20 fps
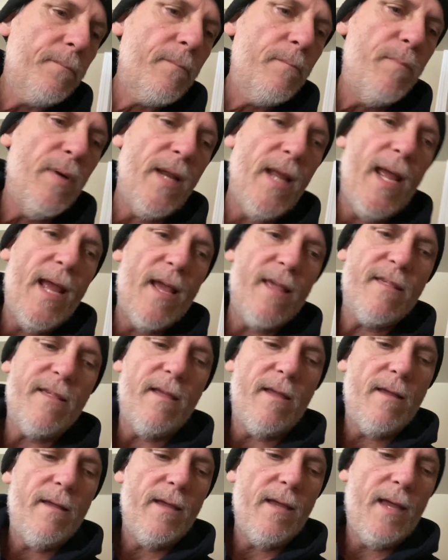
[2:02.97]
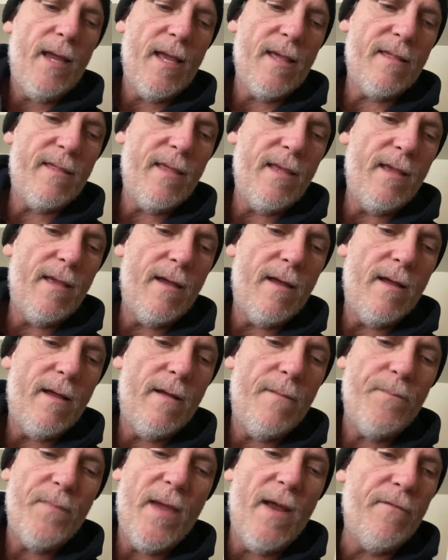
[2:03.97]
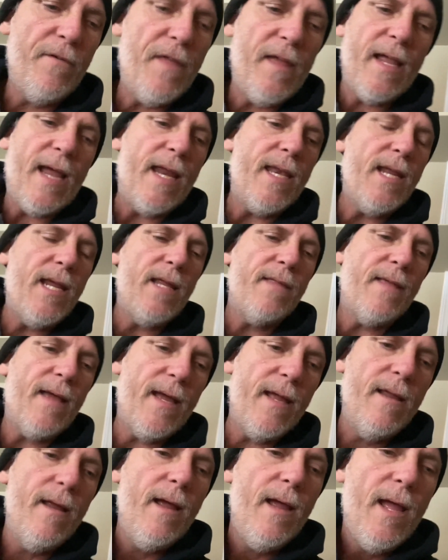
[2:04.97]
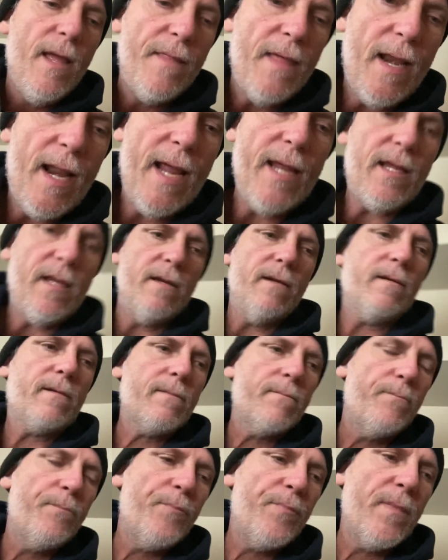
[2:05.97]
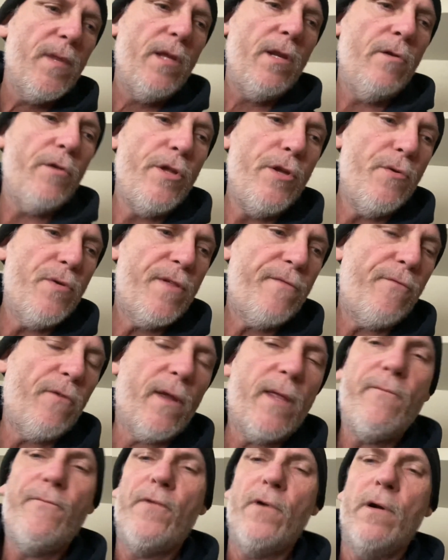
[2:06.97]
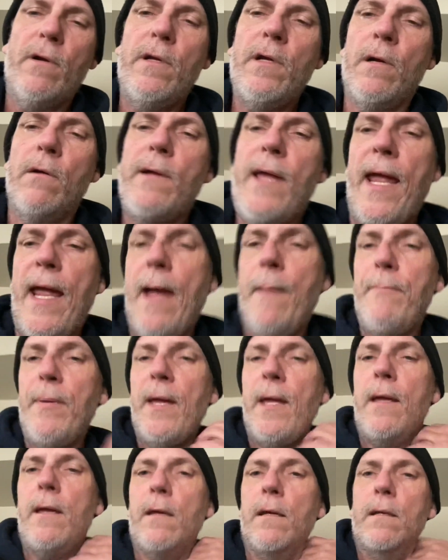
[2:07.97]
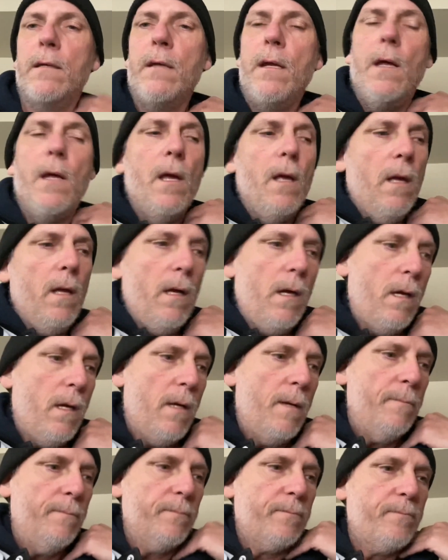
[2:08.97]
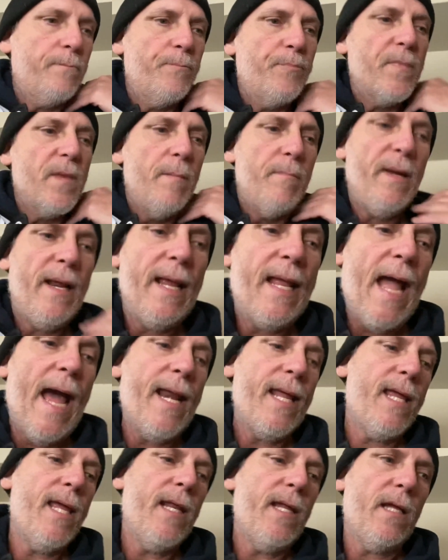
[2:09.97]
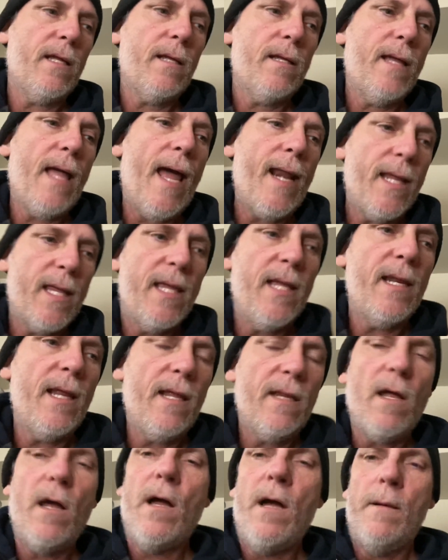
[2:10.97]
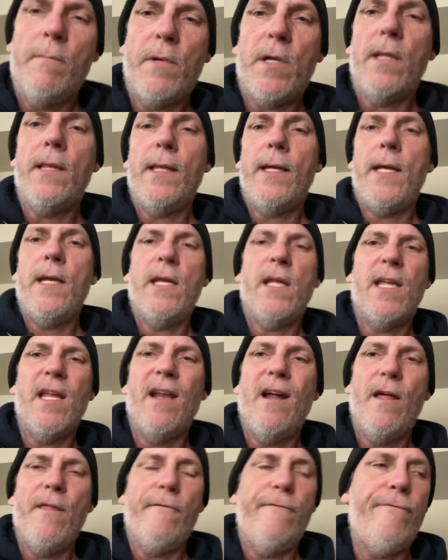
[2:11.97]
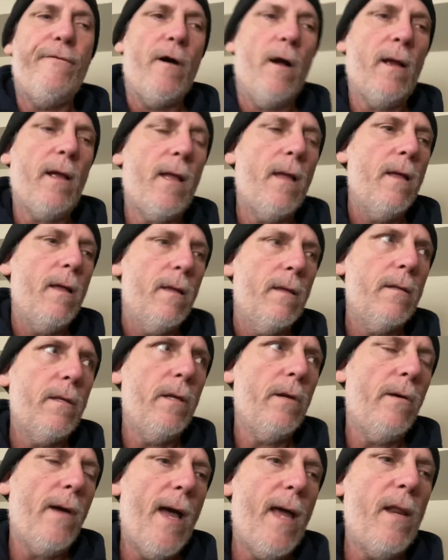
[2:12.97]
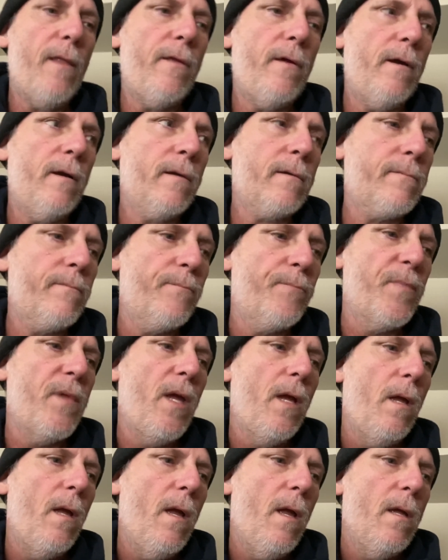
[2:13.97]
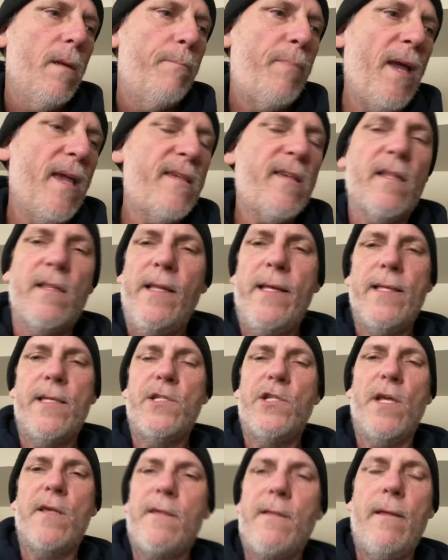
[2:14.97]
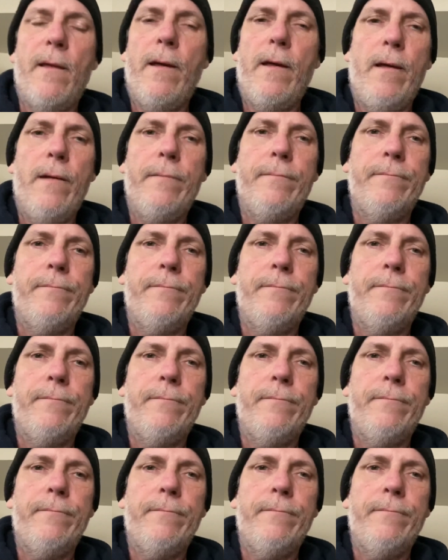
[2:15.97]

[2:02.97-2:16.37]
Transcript: but it has a has the uh, everything I need that that I can, you know, use for for, you know, camping and um, but I got to get it got to get it um, clean and get all the funk, you know, out of there basically it's just, uh,